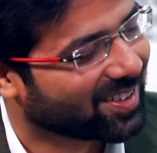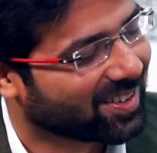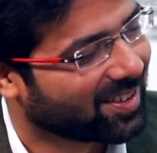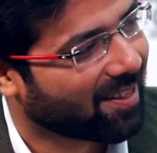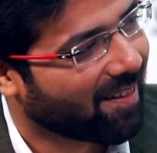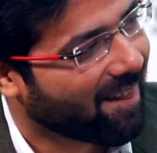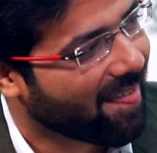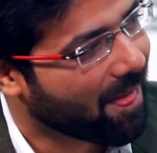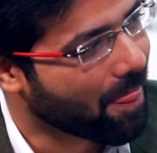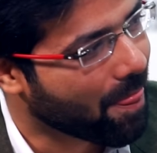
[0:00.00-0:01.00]
me and RP
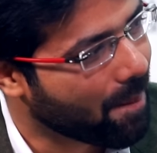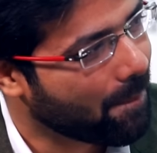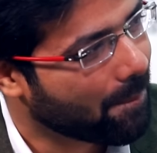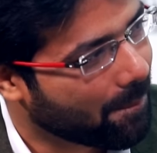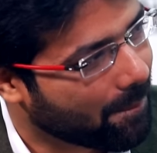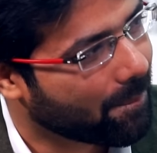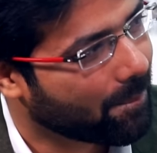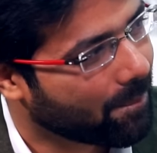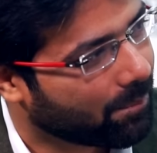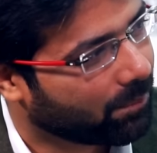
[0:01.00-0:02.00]
Singh, hmm. so we
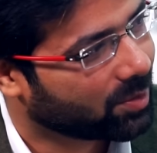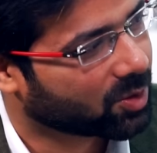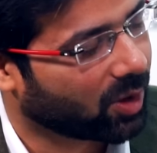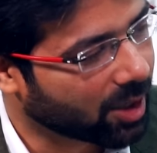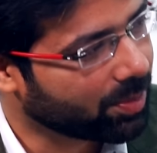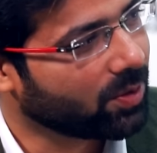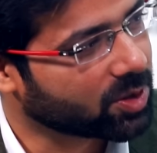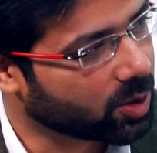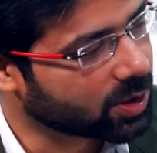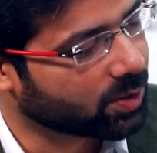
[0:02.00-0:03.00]
both kind of. Uh, so
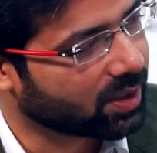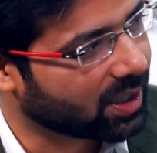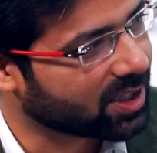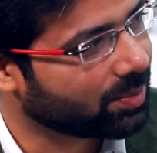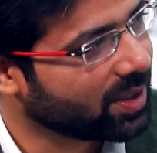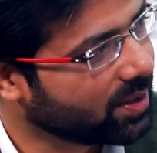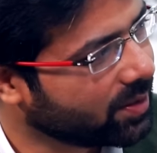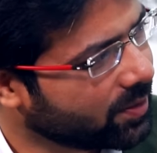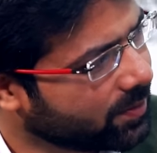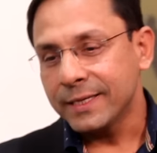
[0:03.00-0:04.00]
partnered. RP was also a
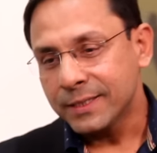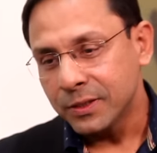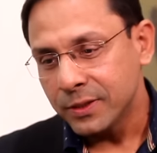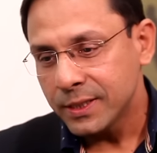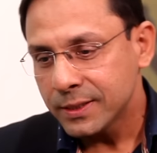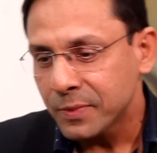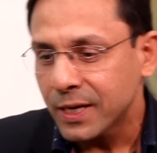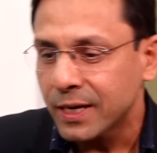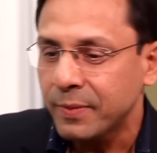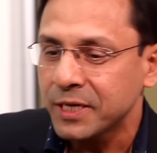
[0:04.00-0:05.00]
classmate. Yes, so
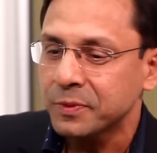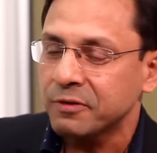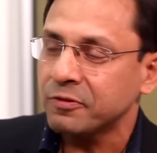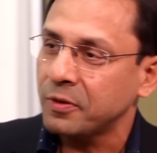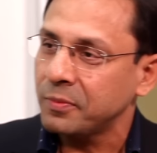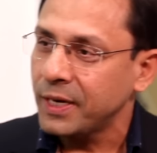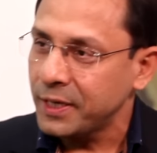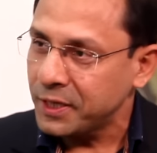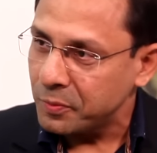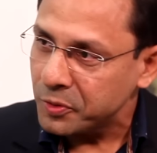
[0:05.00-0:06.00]
he's my batchmate from
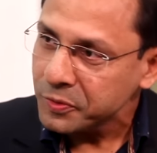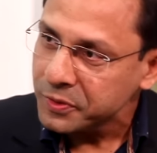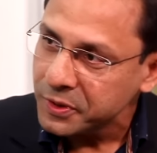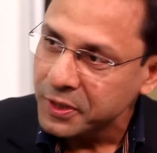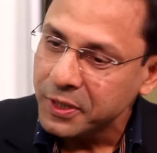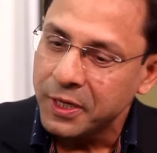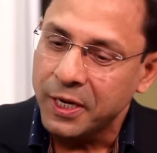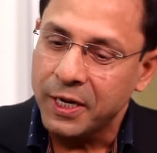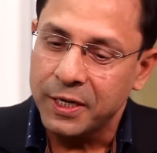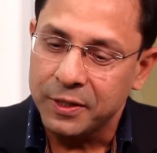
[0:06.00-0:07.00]
IIT Kanpur. Okay.
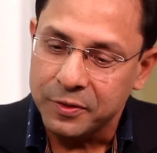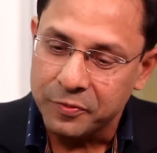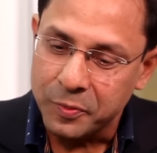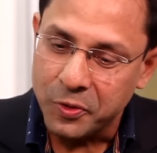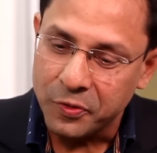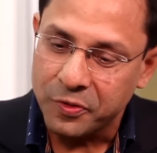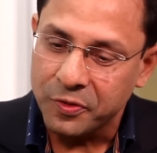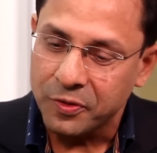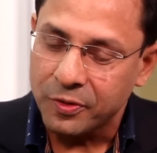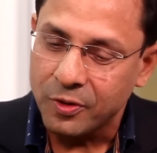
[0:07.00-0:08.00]
And uh, we
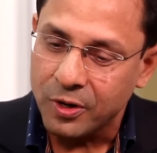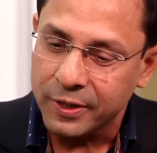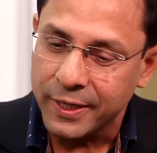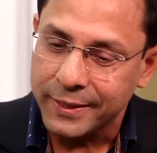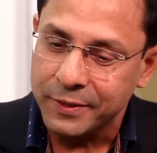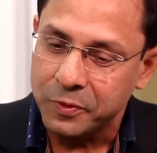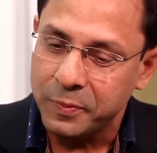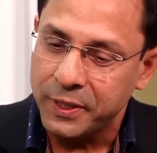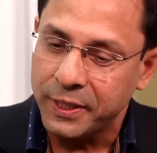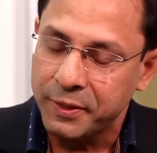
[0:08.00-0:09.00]
both uh, thought that
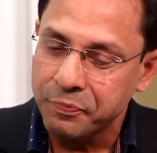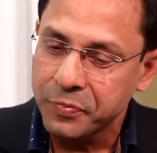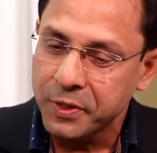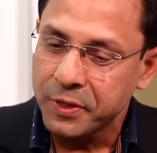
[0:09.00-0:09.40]
it would be